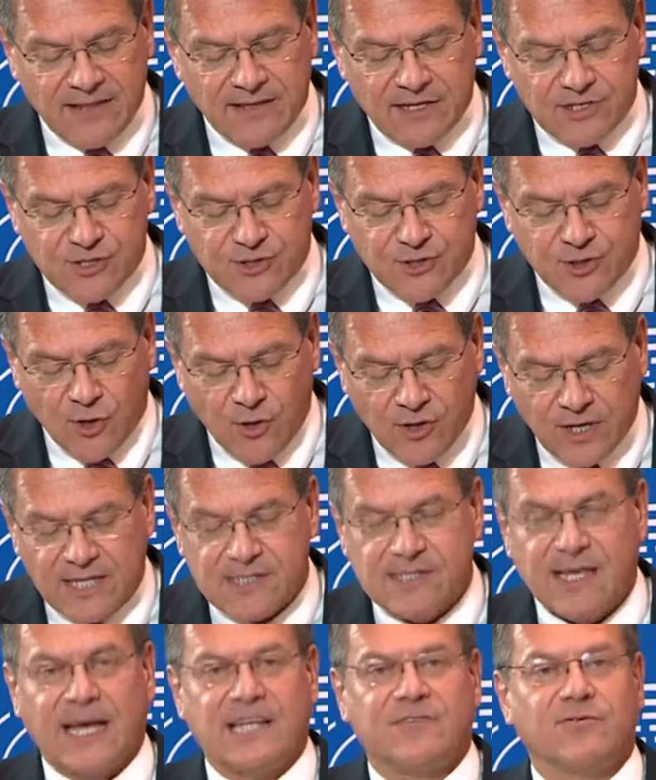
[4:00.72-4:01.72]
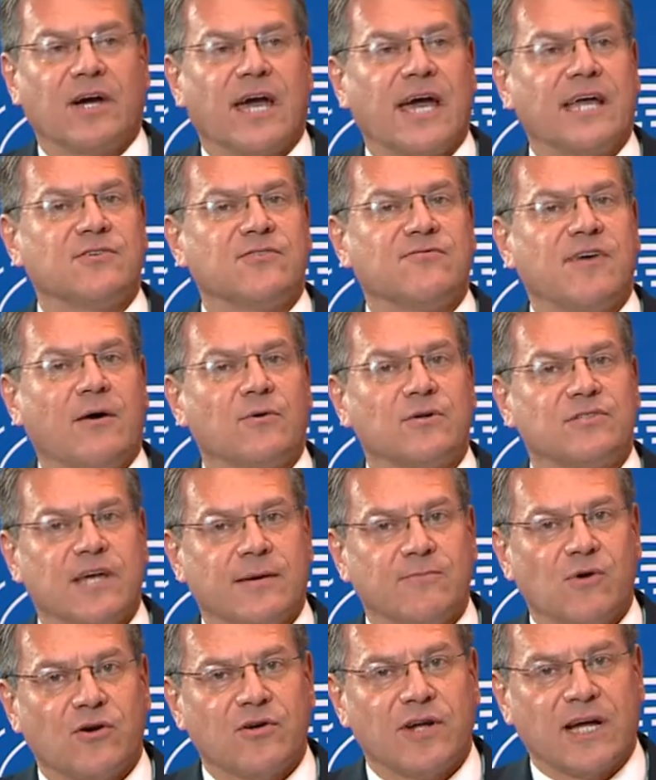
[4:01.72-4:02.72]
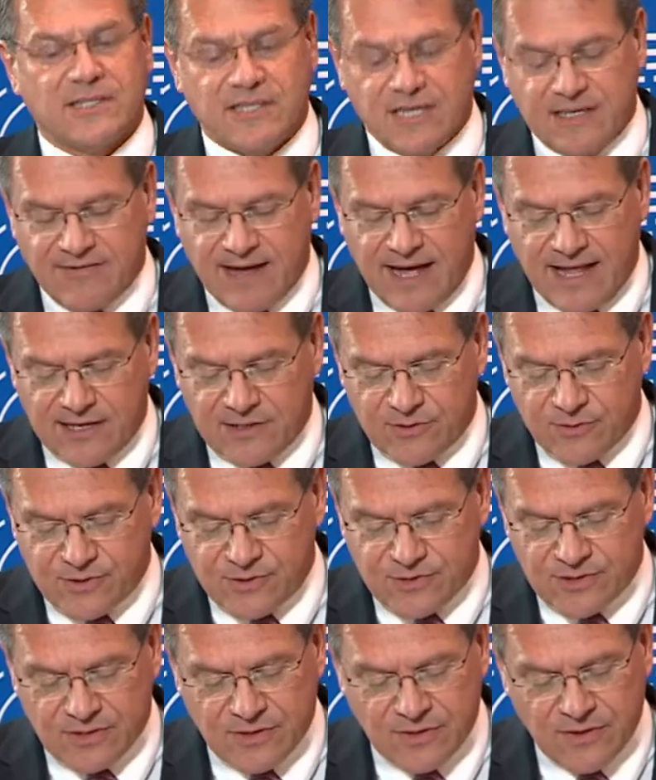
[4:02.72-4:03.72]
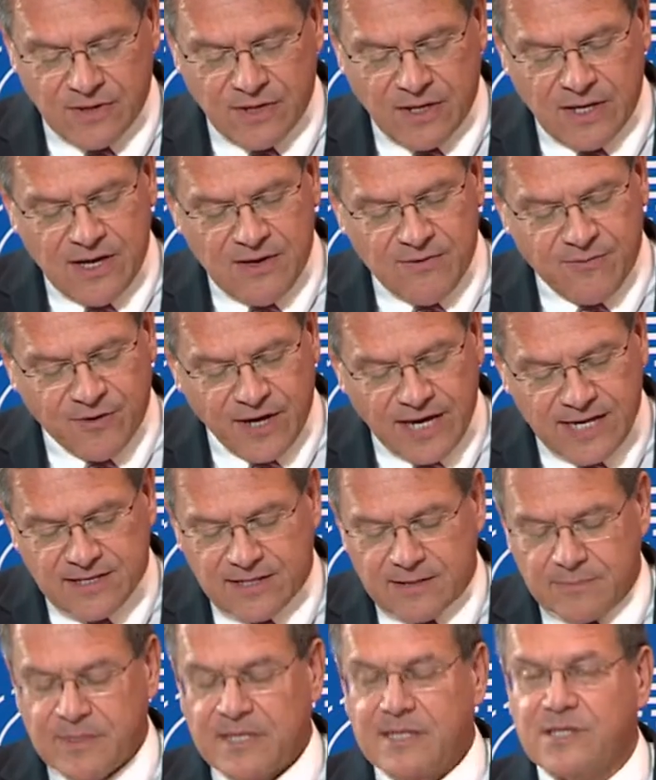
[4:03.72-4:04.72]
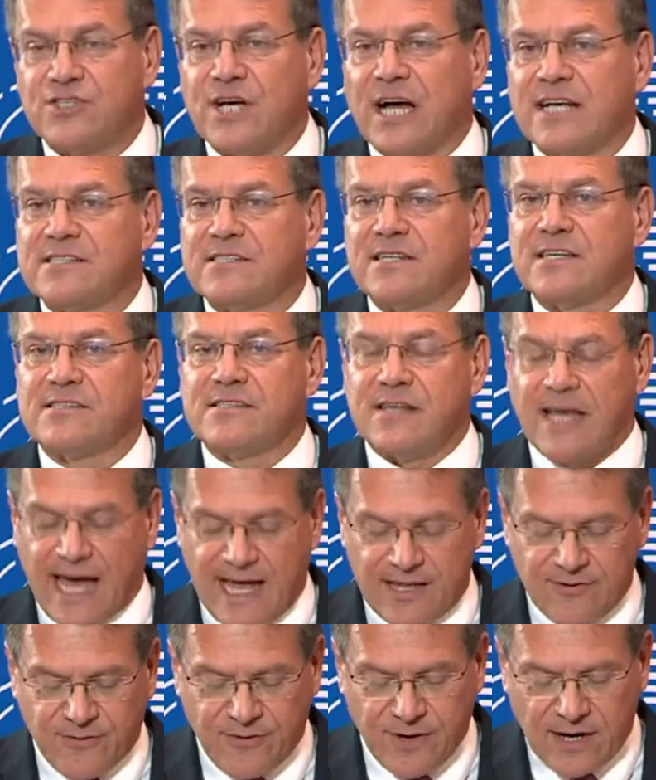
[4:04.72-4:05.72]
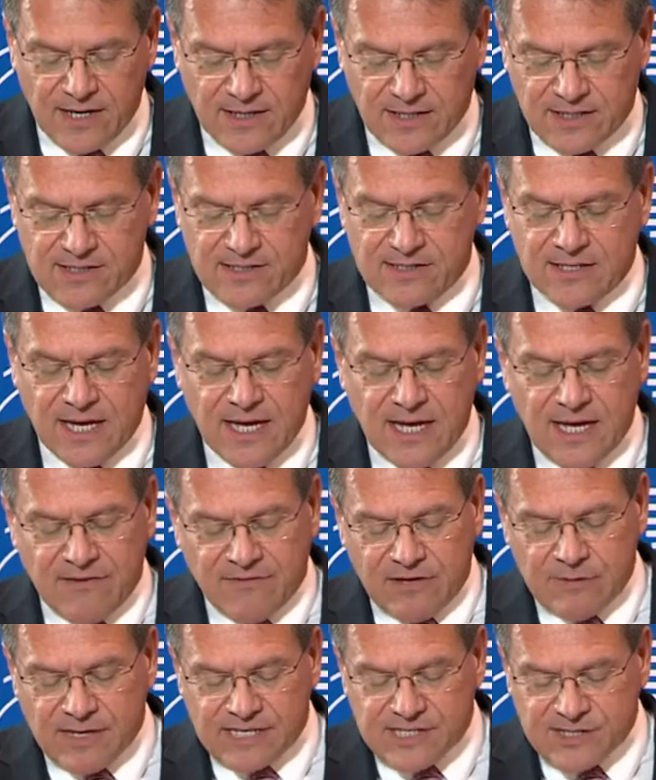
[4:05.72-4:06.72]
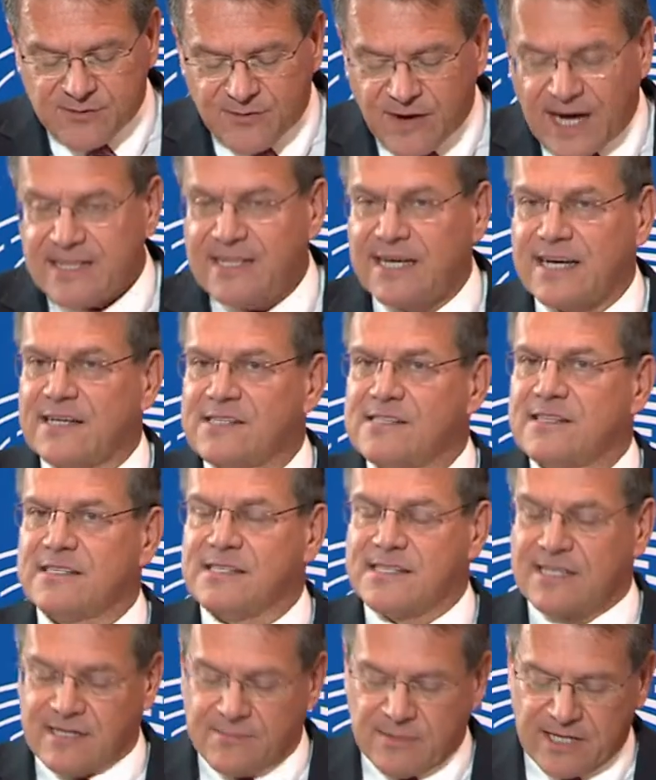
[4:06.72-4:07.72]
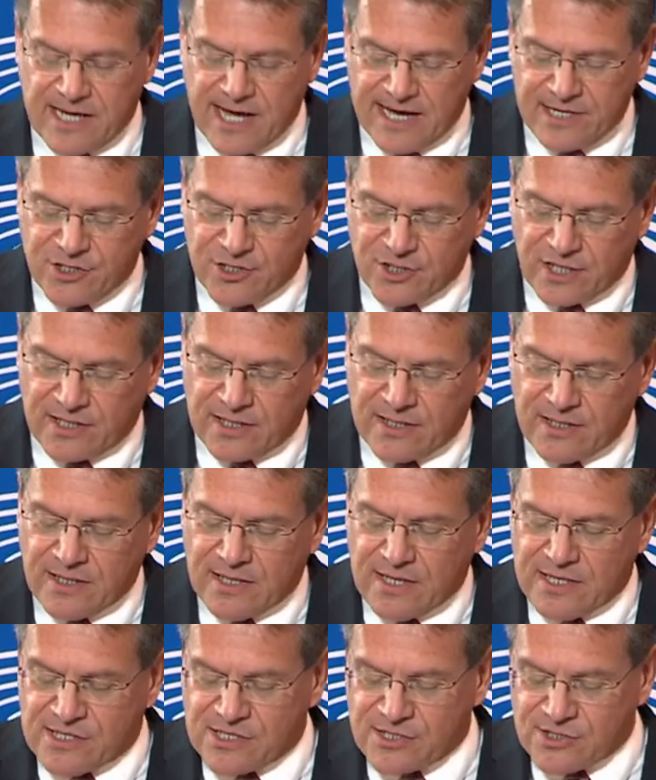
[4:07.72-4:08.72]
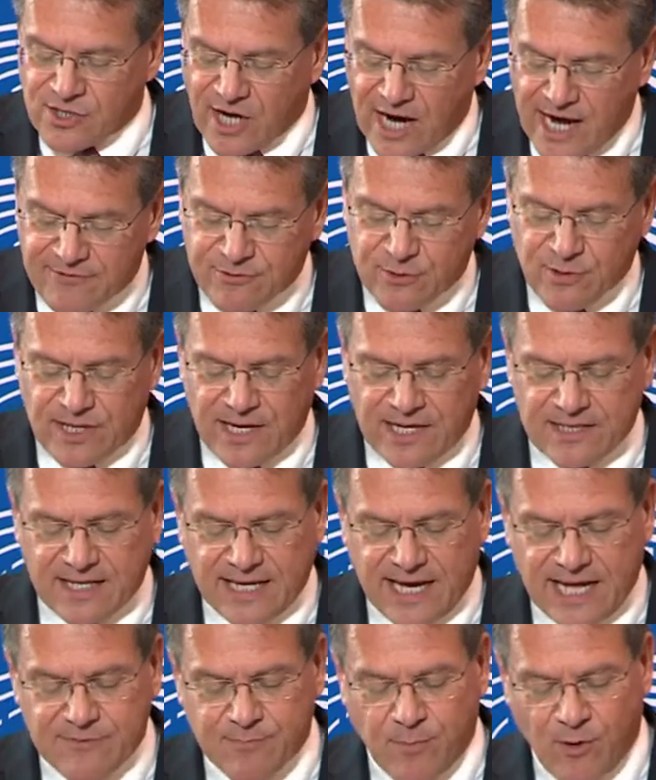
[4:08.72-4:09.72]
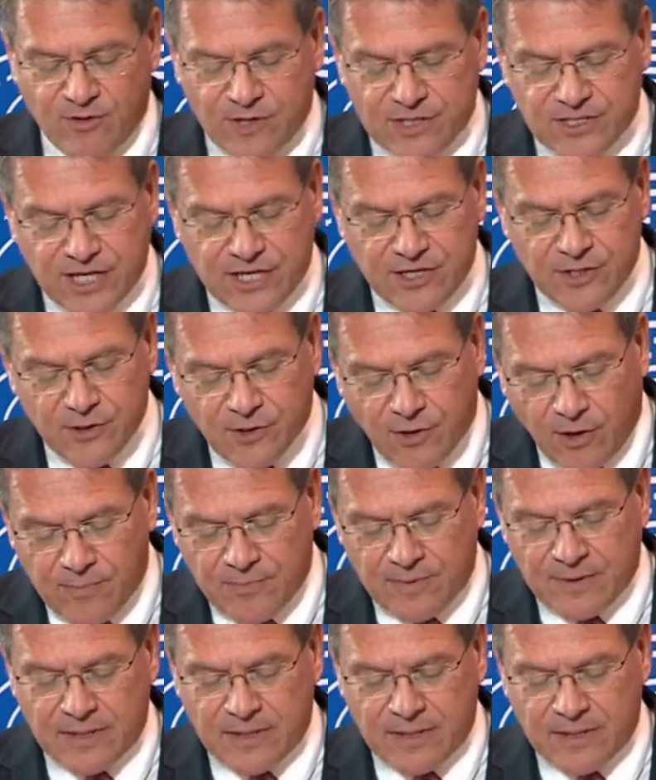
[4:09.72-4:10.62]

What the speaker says: the strongest advocate of our democratic values: freedom, justice, and fairness. We must fight against discrimination, strive to eradicate poverty in Europe